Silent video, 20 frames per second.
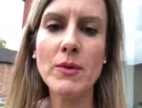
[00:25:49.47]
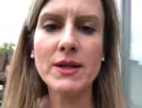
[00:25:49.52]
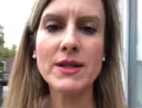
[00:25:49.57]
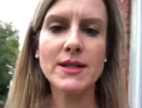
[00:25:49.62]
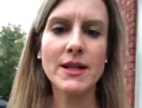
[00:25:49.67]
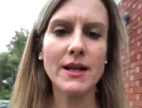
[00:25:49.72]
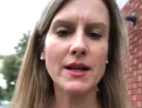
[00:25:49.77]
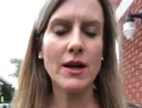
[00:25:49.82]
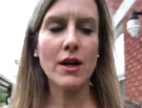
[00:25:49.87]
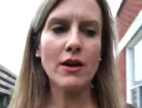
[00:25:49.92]
we
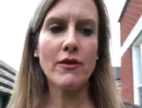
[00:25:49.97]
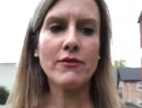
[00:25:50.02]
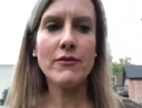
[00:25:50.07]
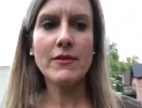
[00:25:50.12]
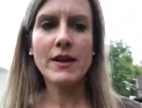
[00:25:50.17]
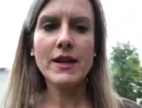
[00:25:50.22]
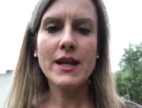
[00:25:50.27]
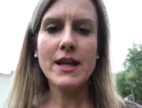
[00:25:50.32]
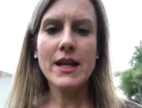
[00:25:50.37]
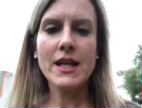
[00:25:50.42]
sign off
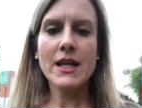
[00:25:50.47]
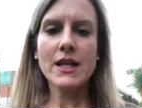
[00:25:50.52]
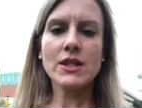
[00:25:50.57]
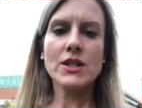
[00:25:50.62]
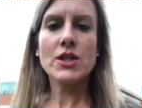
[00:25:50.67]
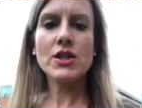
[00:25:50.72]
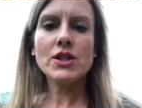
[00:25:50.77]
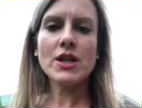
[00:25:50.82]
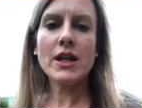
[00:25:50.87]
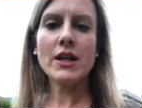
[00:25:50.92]

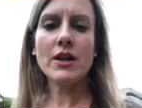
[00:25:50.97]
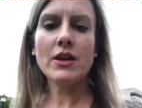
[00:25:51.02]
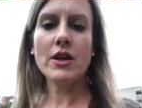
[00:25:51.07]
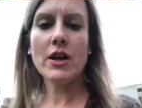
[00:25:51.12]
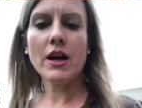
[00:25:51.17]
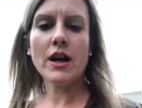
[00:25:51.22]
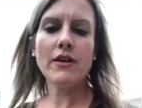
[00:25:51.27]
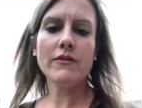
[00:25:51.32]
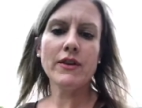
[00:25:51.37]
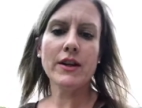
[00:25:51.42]
to check on
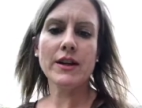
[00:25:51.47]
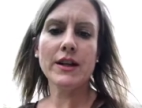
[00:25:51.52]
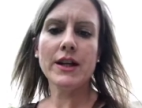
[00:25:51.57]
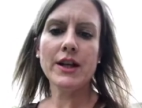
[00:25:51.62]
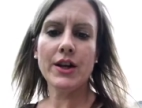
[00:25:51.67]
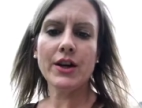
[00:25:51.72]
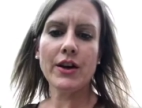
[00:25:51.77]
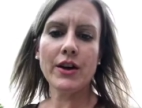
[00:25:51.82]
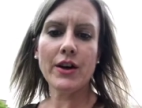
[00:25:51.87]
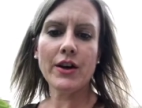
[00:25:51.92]
our oven
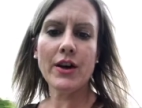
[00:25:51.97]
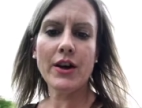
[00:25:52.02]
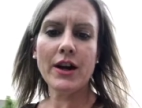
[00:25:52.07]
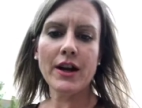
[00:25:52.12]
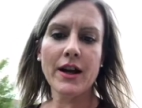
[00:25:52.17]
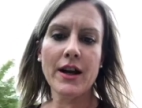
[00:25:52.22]
here.